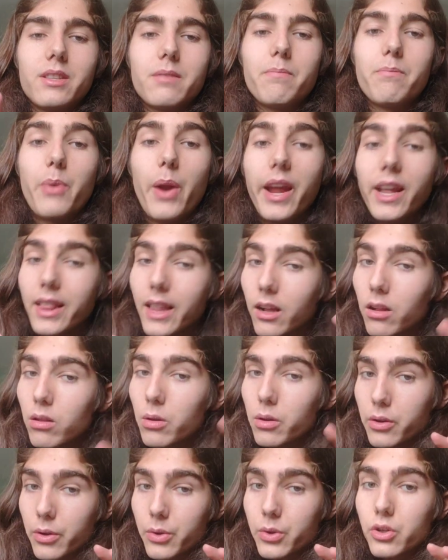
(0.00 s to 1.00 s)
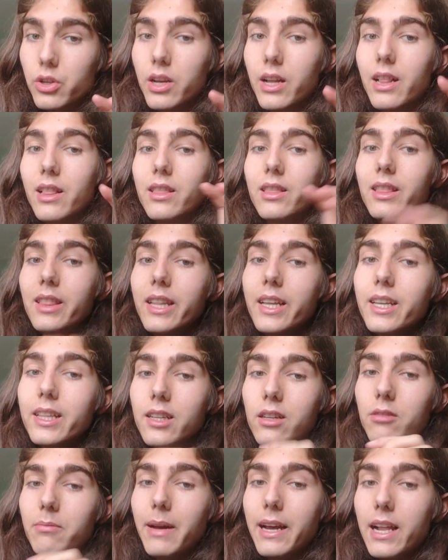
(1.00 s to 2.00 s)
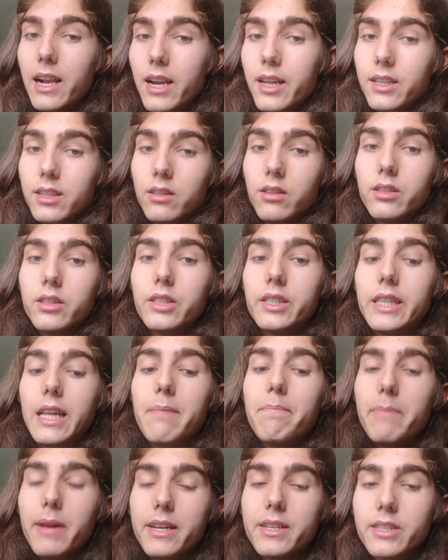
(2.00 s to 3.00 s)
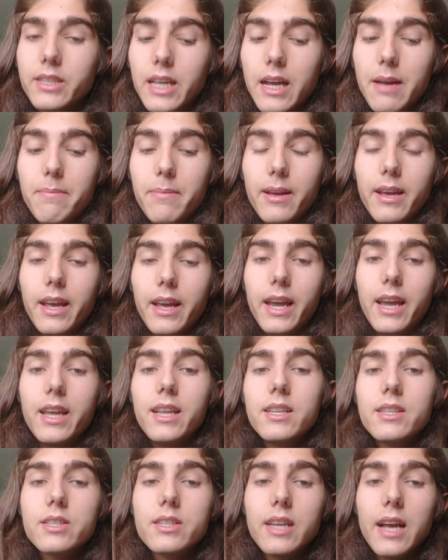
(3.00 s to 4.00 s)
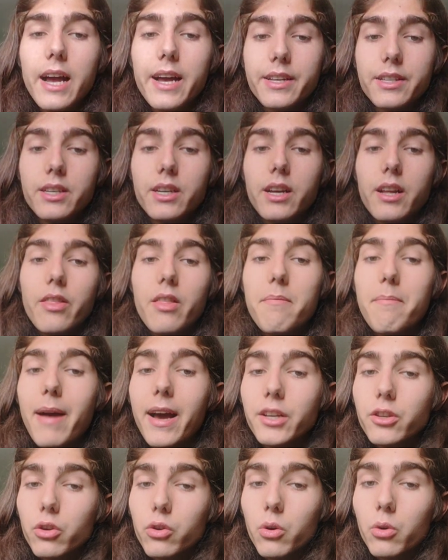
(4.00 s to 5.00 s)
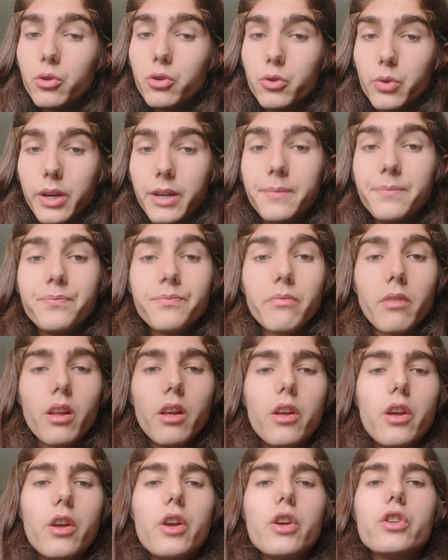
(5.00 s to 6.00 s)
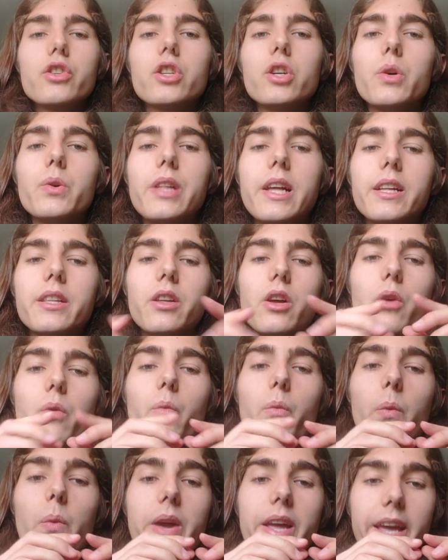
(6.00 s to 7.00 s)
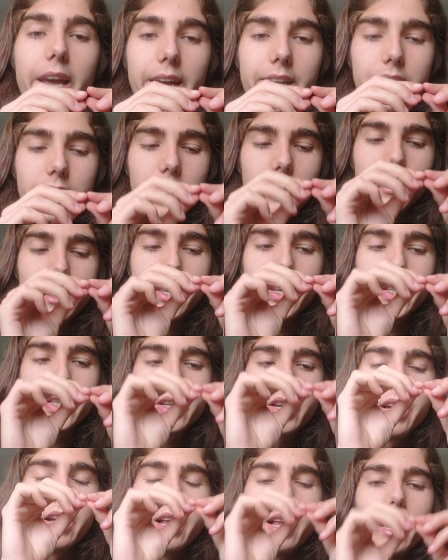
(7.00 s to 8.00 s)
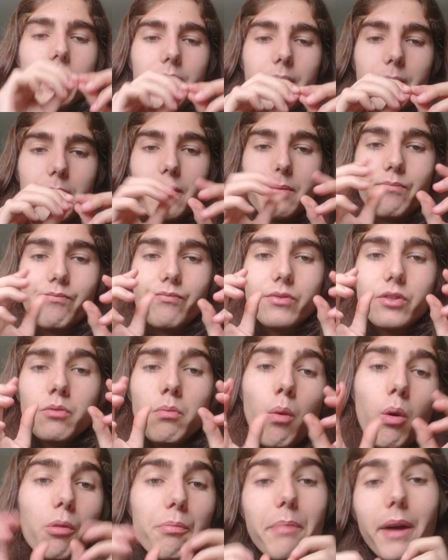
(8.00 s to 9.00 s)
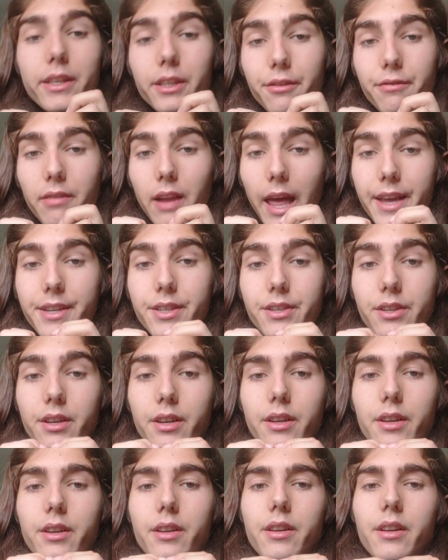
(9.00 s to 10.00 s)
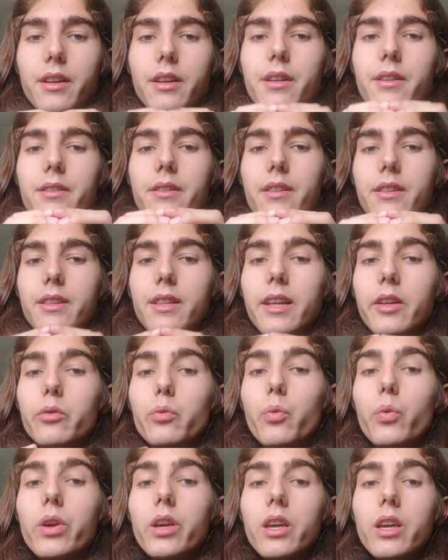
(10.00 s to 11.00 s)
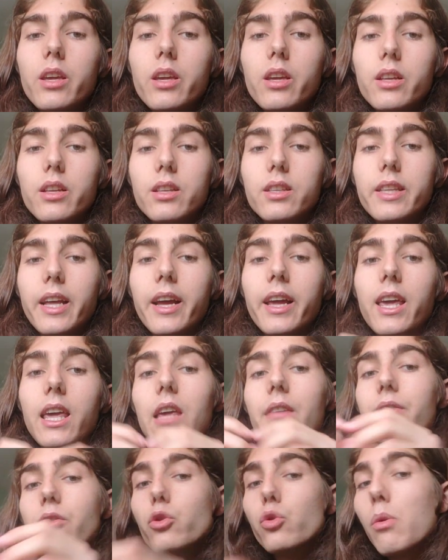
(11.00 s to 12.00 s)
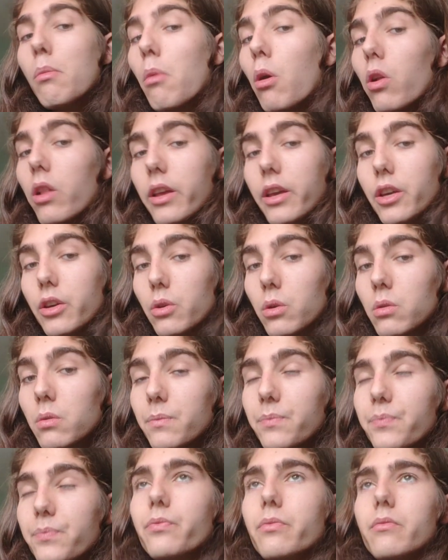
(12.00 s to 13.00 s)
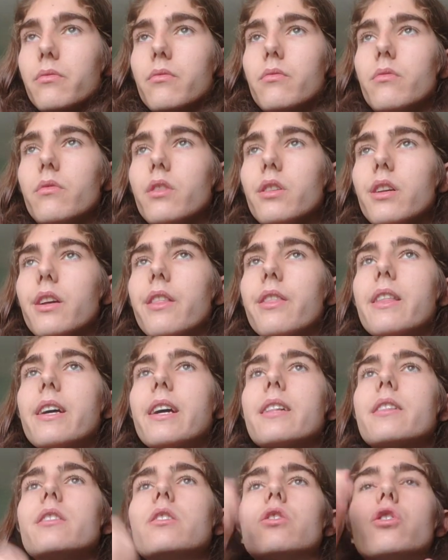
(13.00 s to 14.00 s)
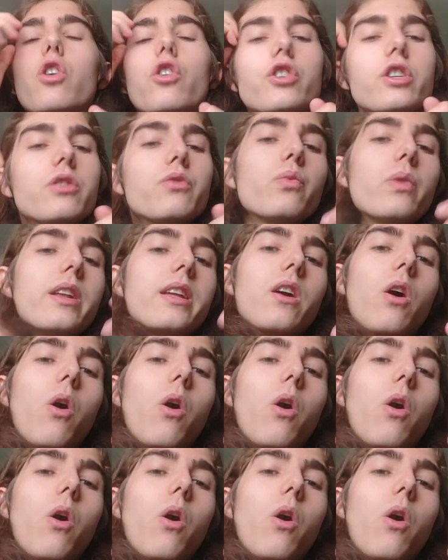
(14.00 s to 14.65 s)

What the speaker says: break the glucose little by little, step by step, inside the mitochondria, so that we get these small butterflies that we then give to a molecule that doesn't really